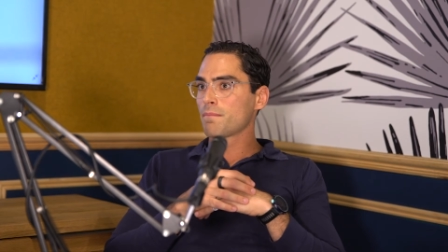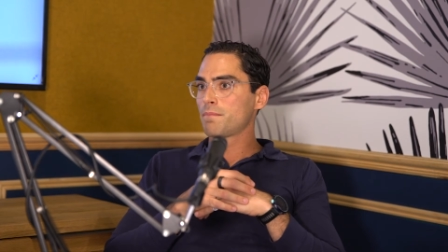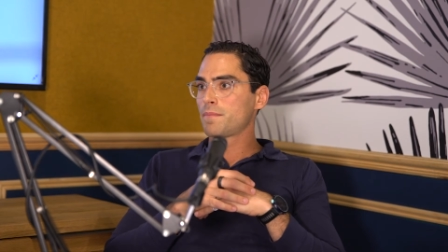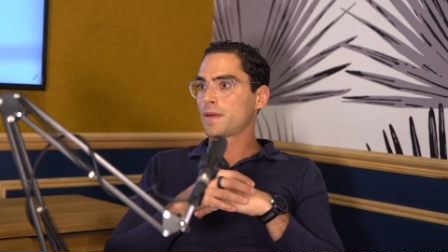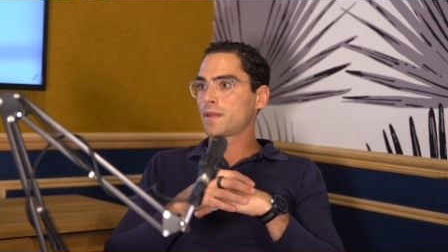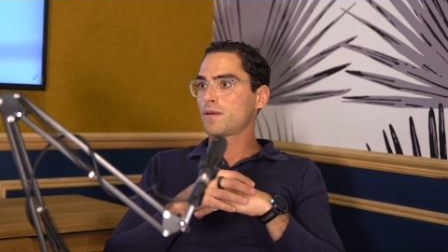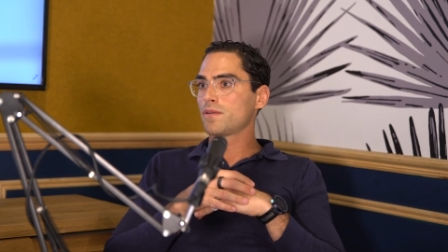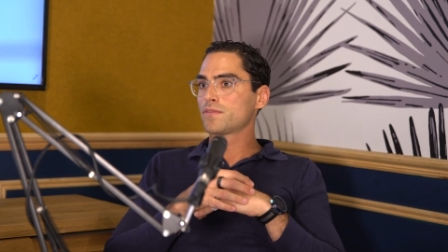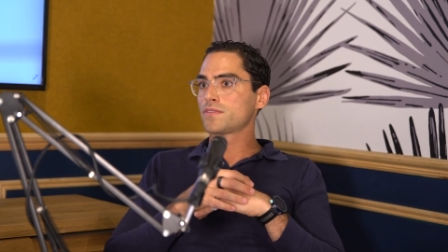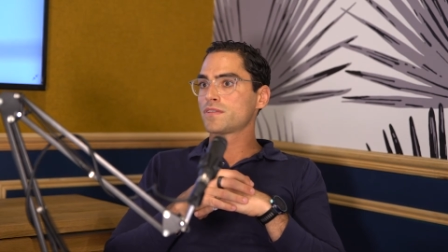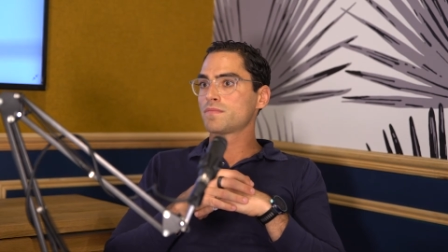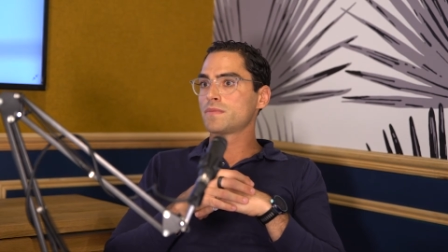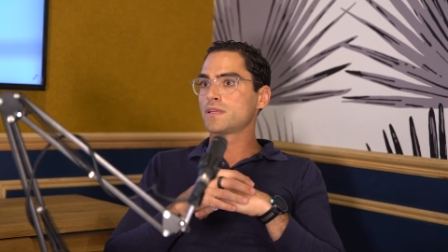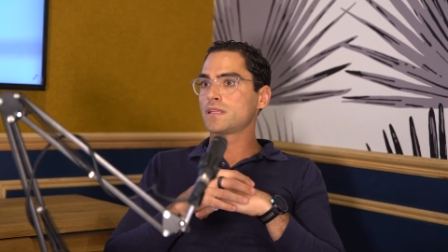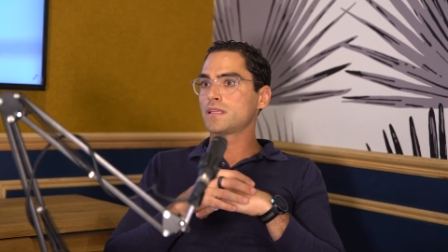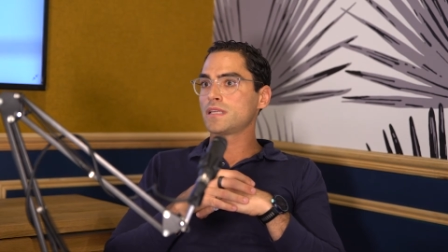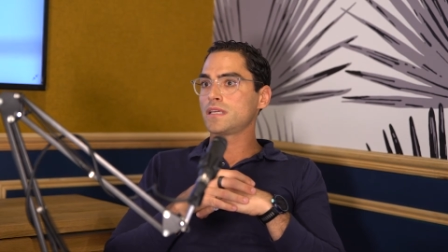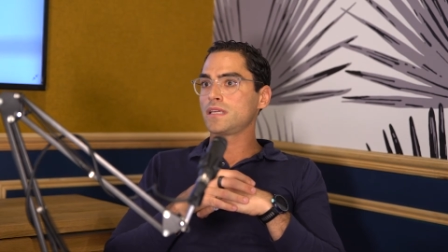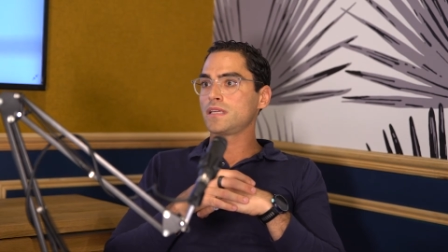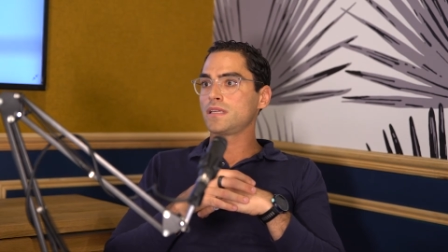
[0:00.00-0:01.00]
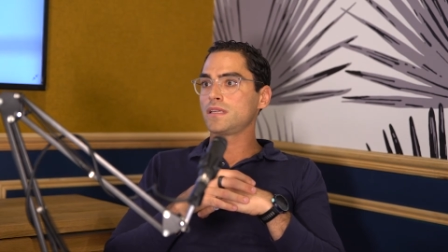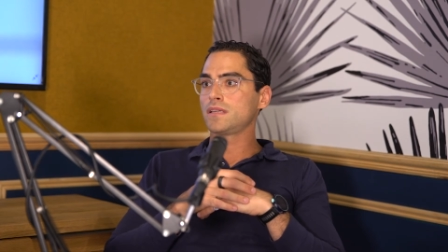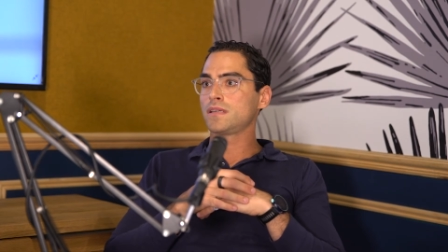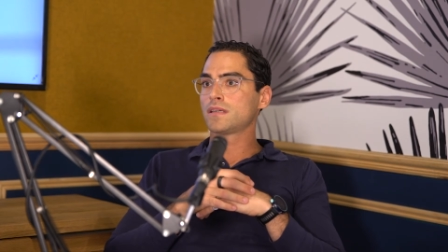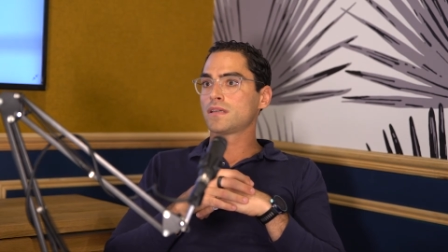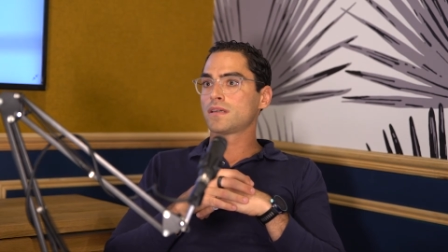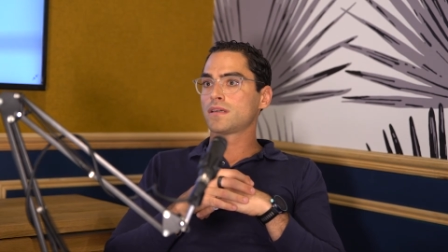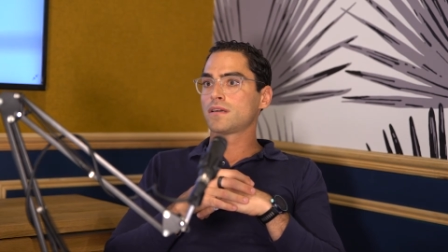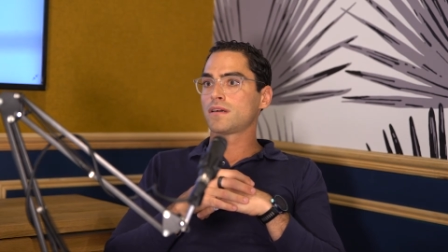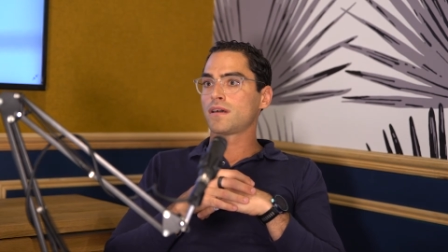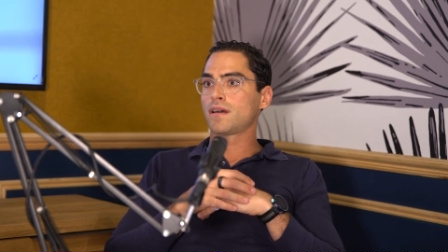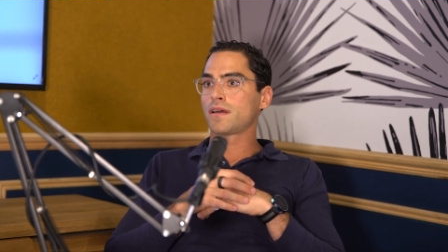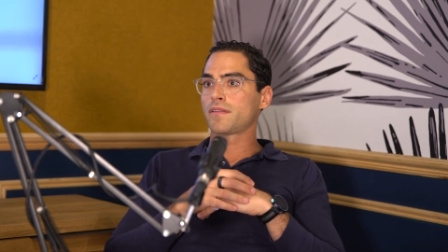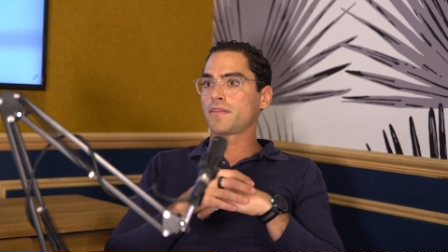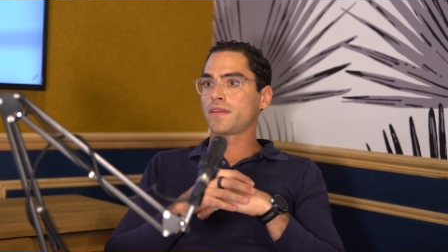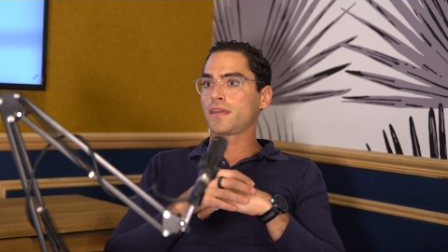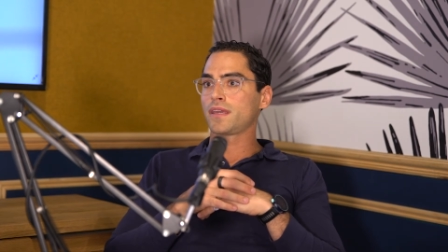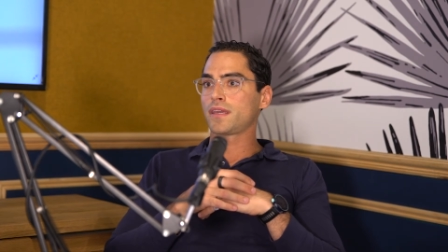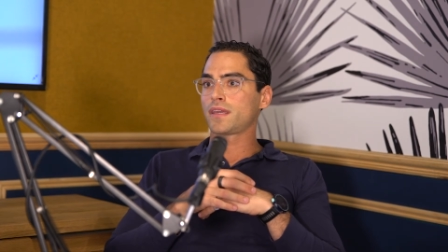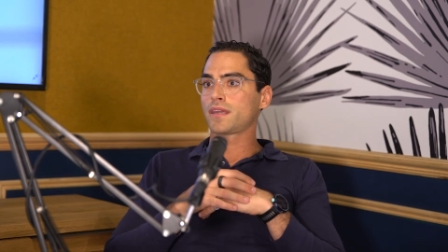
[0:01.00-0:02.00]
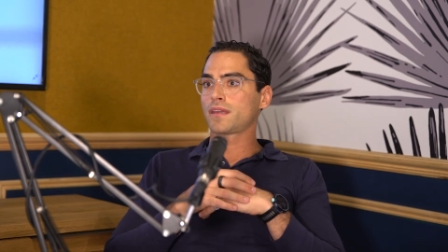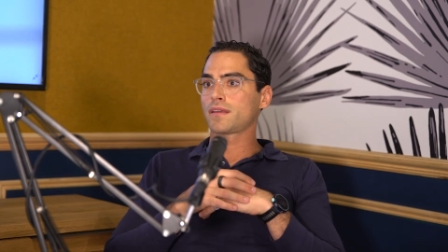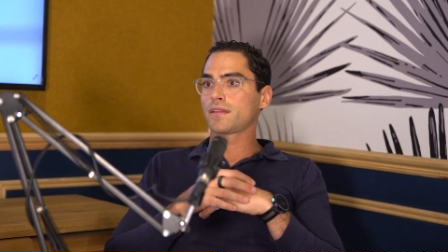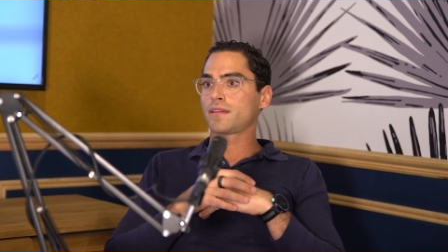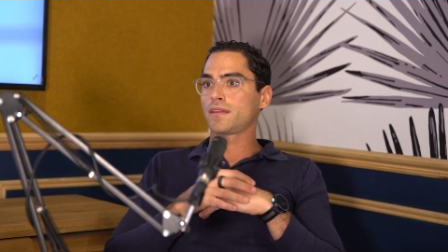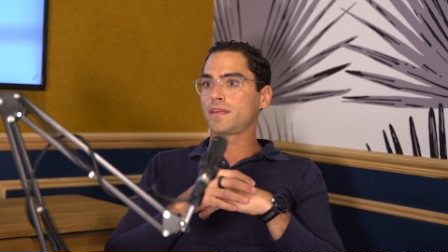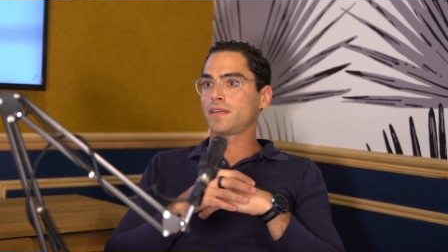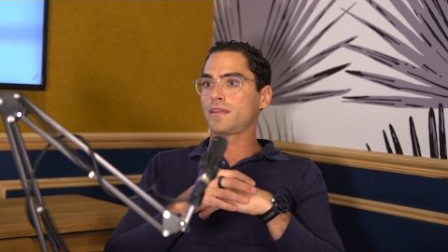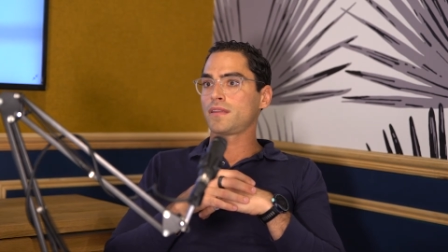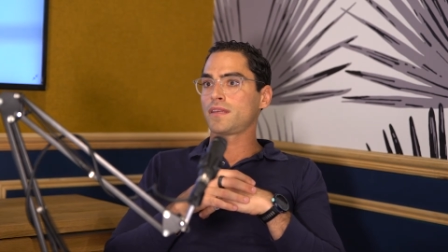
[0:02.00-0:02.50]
But ultimately, I think the,